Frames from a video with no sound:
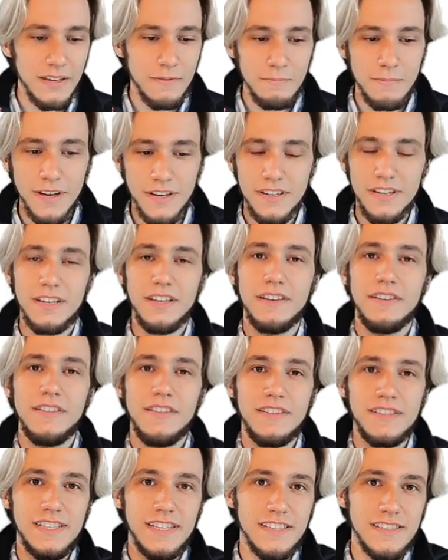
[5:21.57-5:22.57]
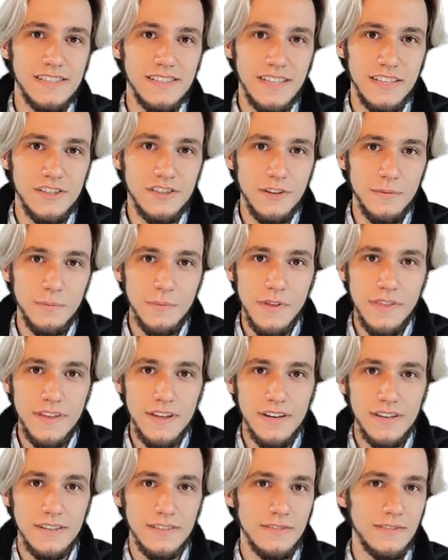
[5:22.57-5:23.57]
But since they ship with
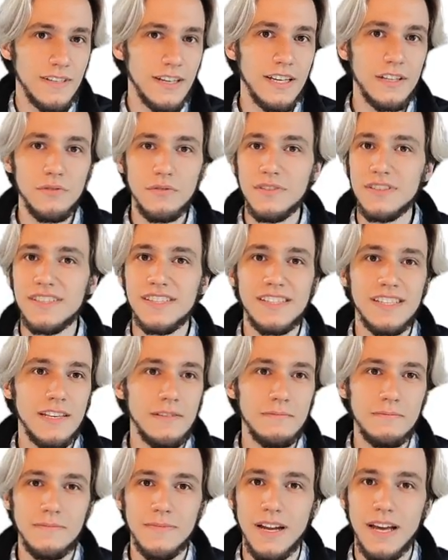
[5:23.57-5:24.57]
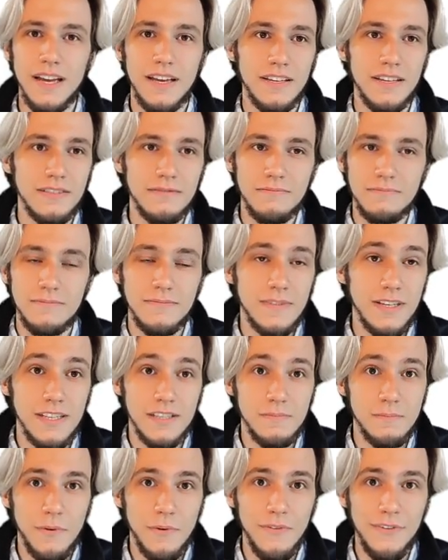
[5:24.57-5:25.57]
it, it will seem like
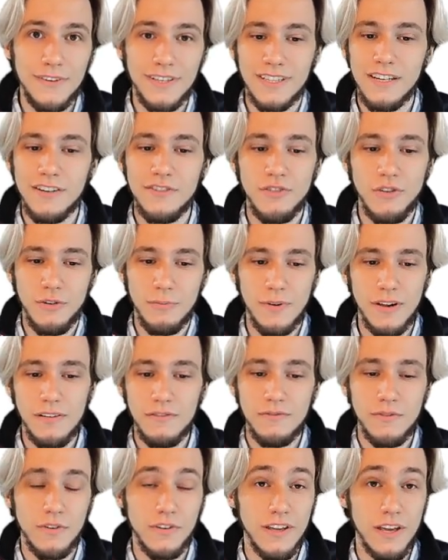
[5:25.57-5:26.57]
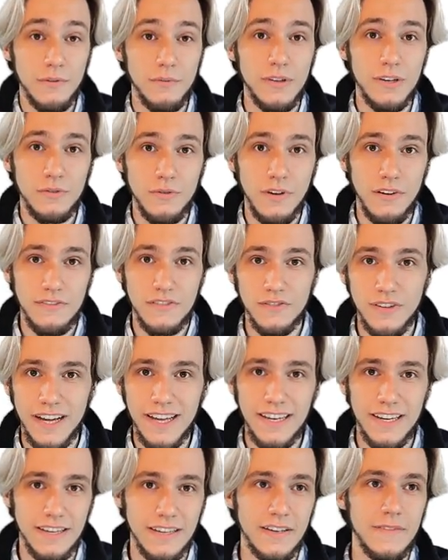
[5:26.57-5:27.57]
it's perfectly normal for KWin to have
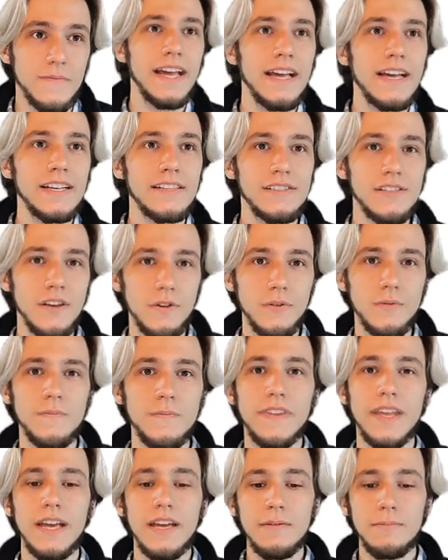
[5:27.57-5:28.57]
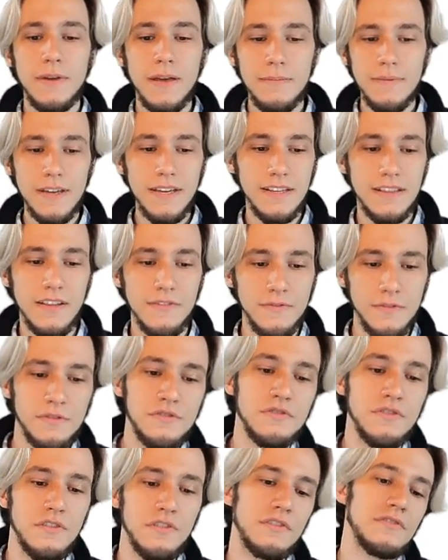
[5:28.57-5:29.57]
tiling. So maybe in the
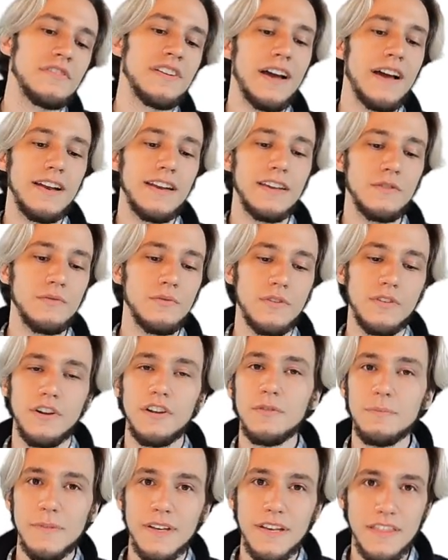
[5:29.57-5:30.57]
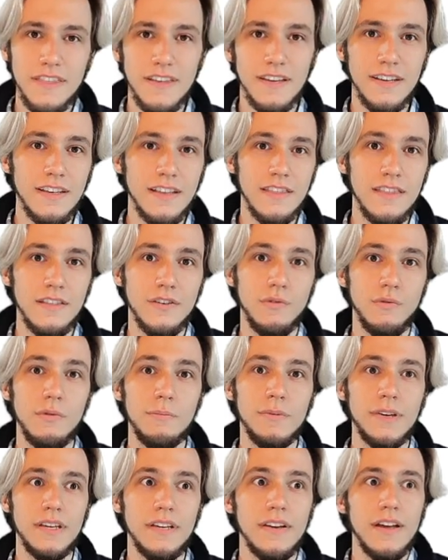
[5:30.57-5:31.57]
future tiling will not be a thing and there will
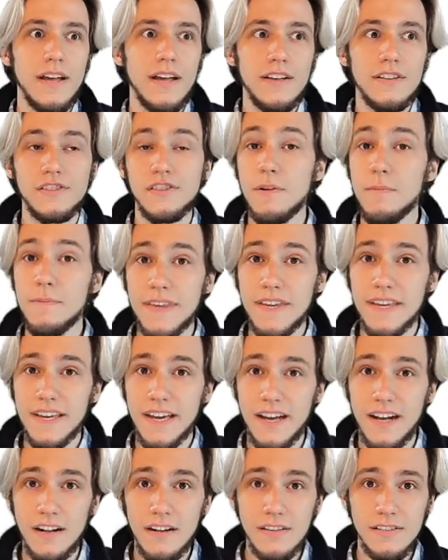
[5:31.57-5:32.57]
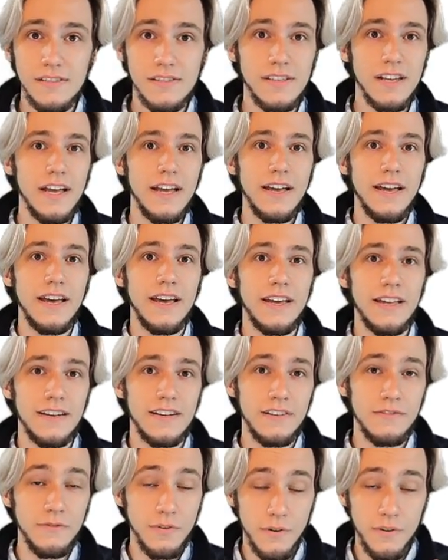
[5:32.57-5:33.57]
be something else.
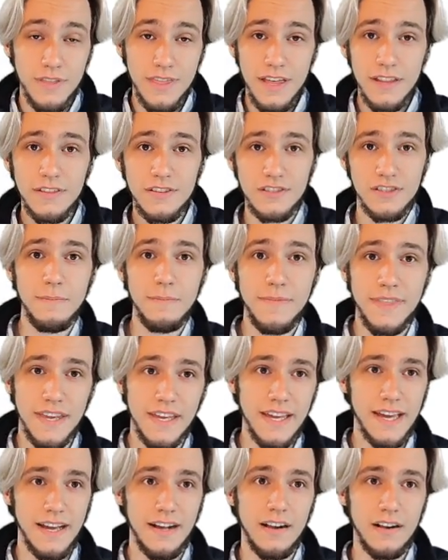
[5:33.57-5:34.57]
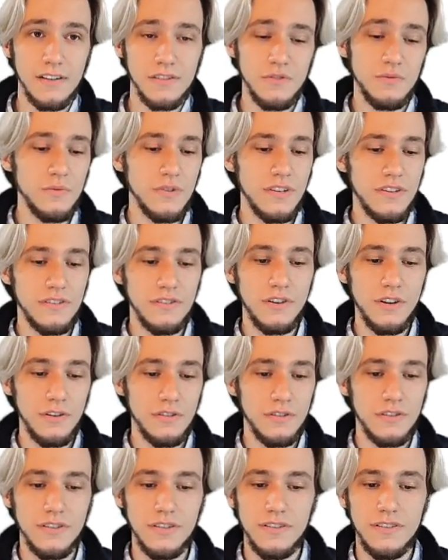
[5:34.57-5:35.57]
And for that something else, we
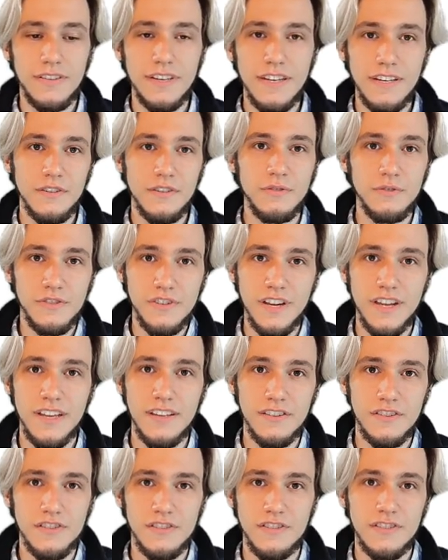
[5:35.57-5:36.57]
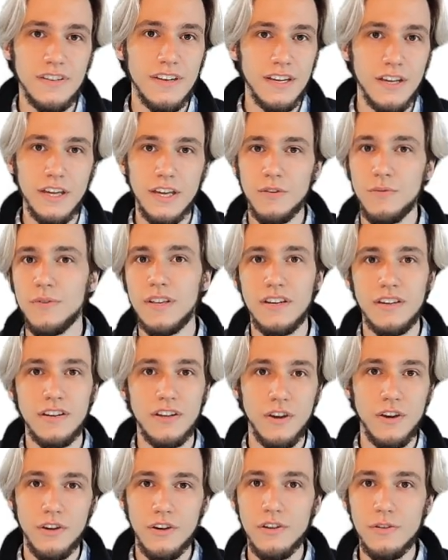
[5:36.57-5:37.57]
don't need to change the kwin
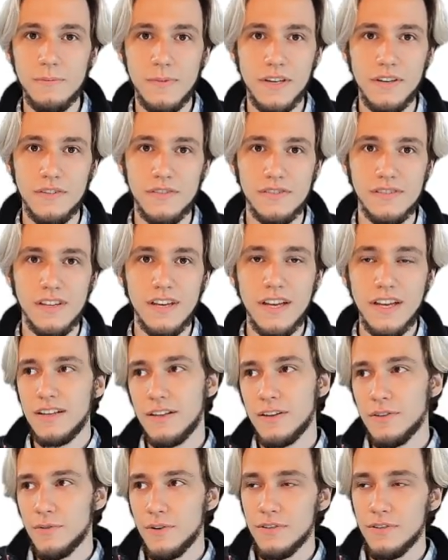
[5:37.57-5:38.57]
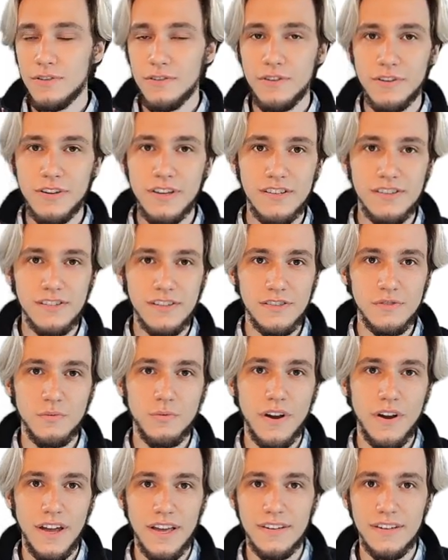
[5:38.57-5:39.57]
code because well, you can just
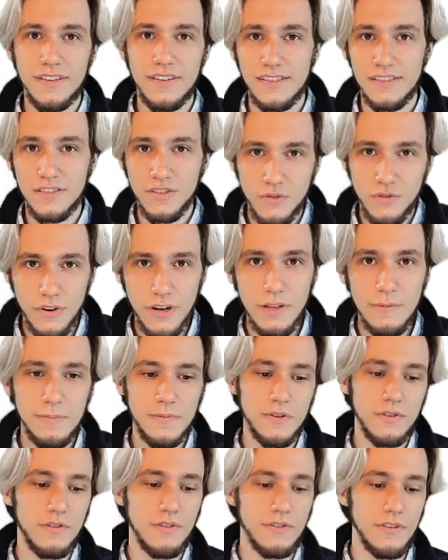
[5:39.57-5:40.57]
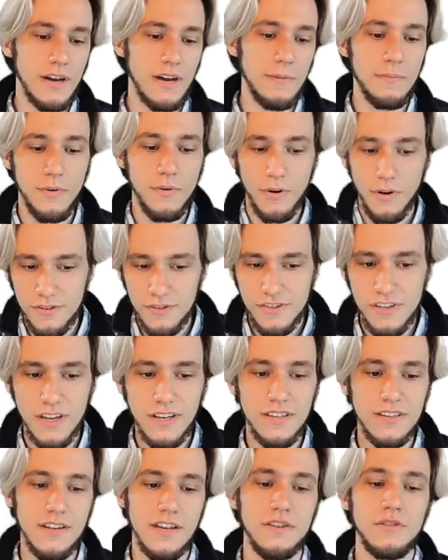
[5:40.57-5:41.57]
write a script or a
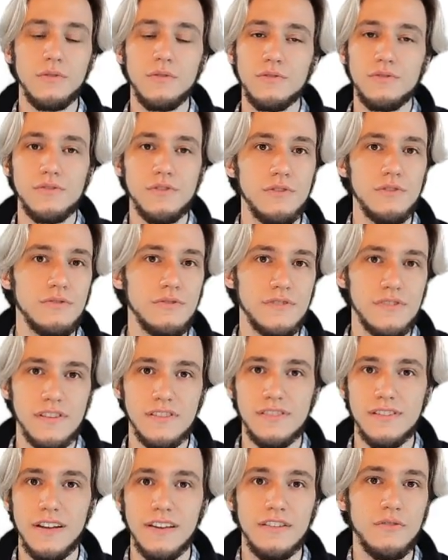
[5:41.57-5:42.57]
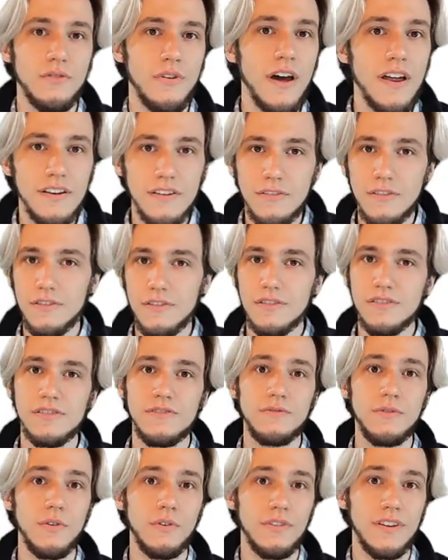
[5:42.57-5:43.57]
project that also uses like runners
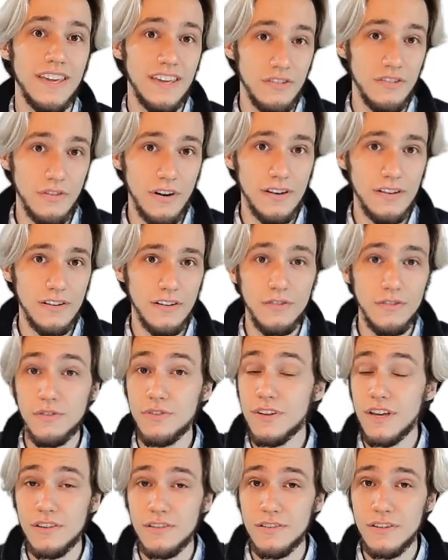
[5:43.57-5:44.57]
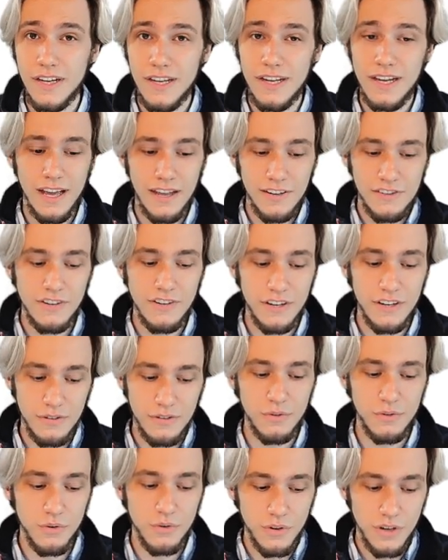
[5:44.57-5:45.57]
for krunner. You can actually
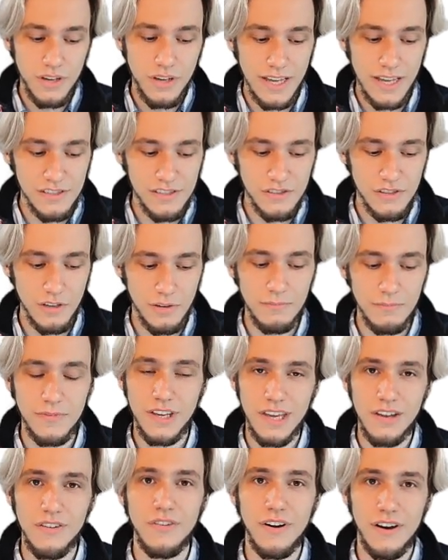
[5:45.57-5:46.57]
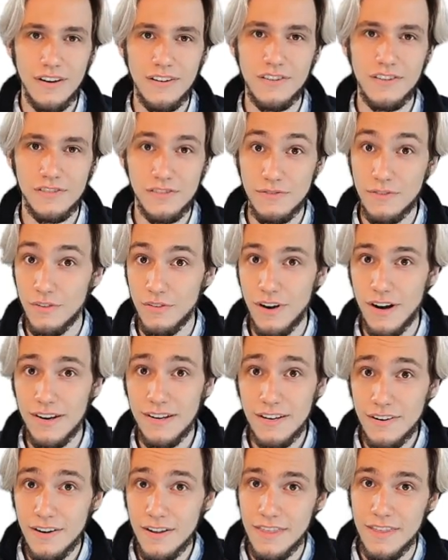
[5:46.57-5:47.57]
do custom krunners for
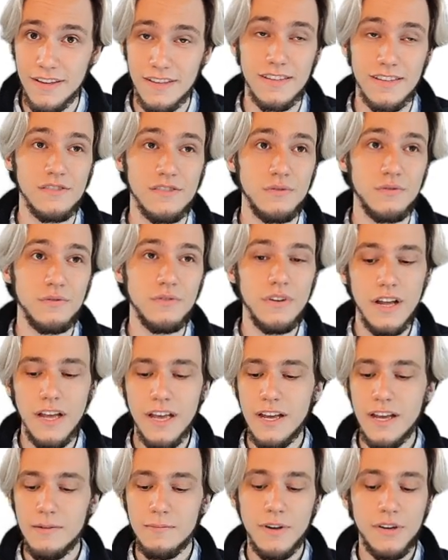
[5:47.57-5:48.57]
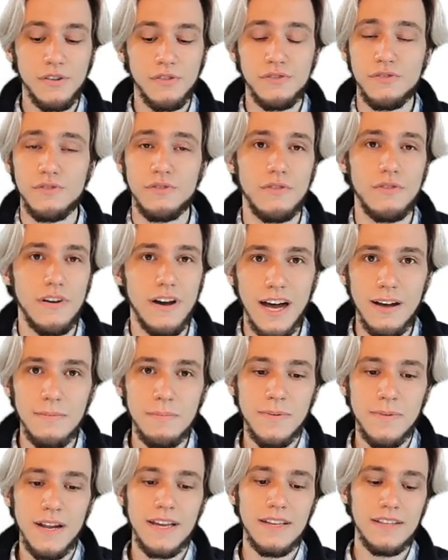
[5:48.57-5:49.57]
runner. I think that's cool. But also
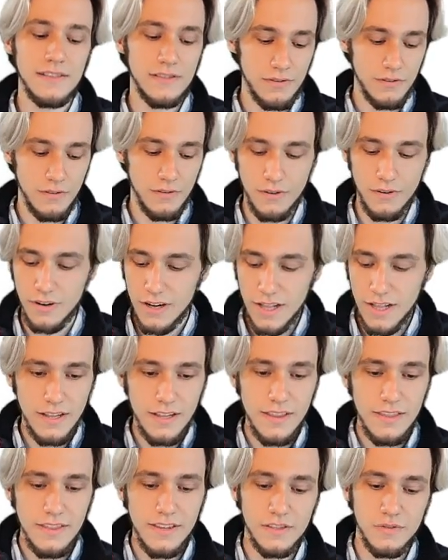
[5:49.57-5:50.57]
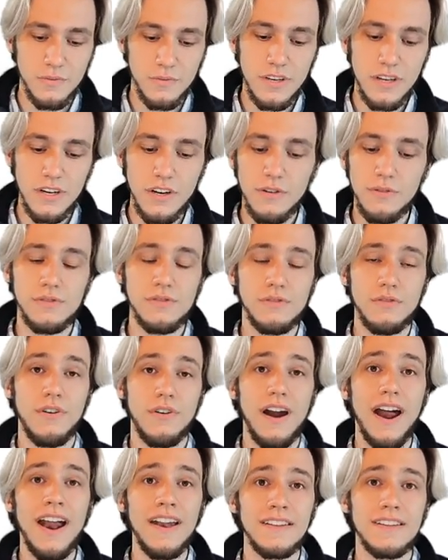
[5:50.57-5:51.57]
applets or this windows or
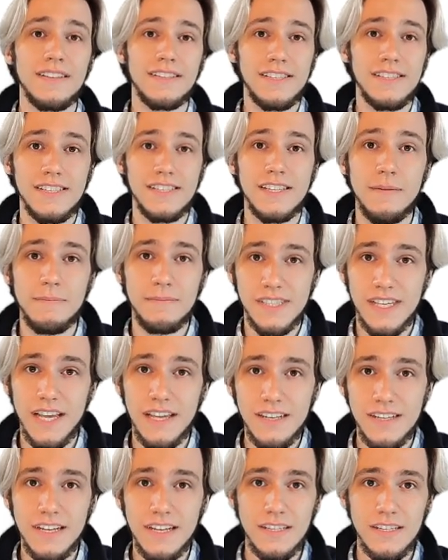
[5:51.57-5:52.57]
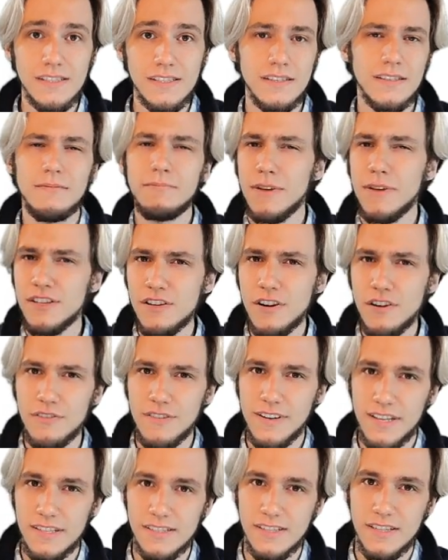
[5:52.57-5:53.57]
add system settings. Manjaro
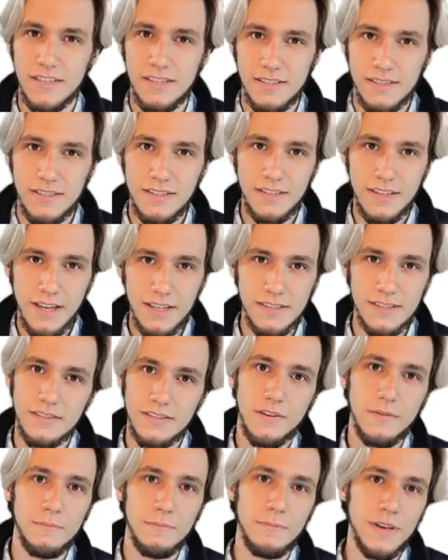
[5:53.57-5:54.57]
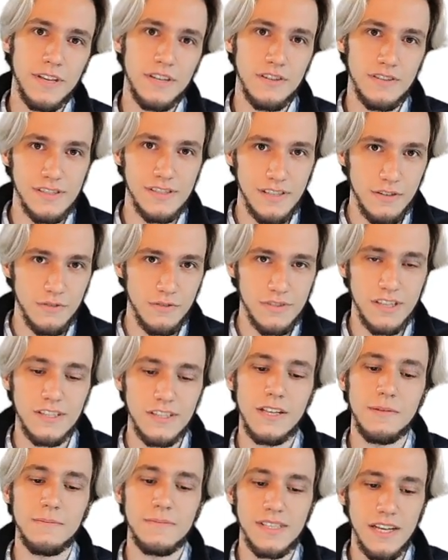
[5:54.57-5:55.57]
does this. It adds some pages into
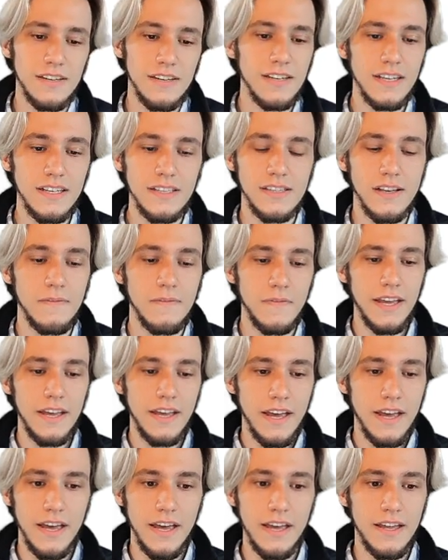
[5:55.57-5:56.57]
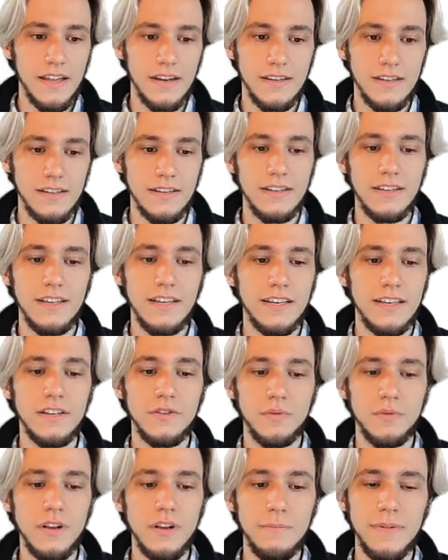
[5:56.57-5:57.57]
system settings. And
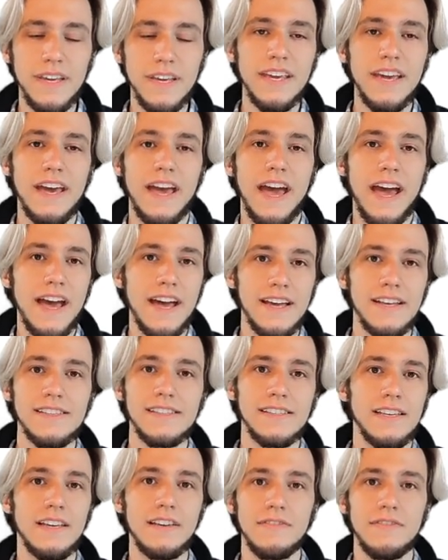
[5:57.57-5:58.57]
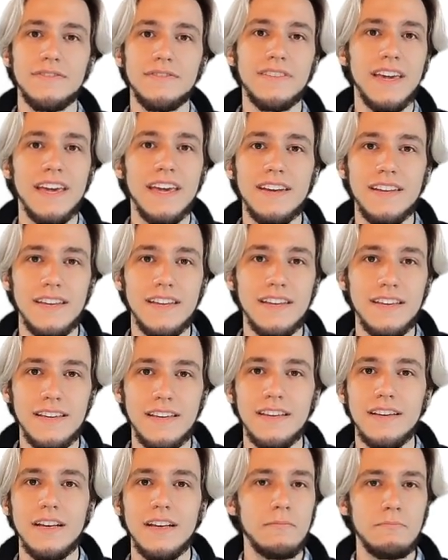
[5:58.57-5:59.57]
it will be as if
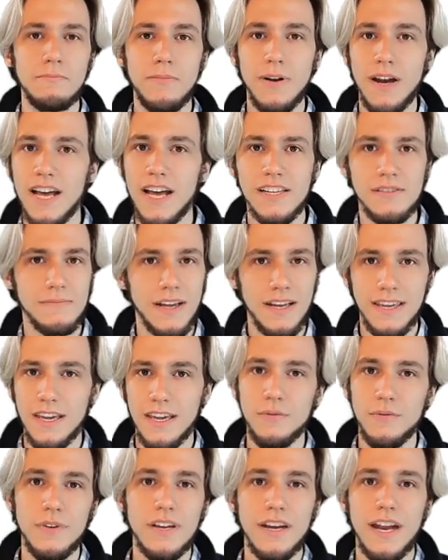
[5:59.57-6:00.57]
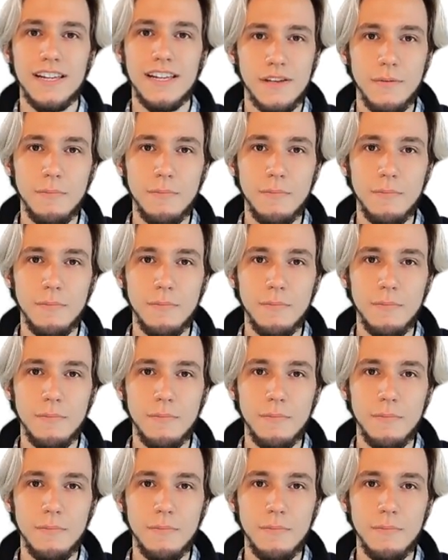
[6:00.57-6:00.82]
KDE Plasma Kwin as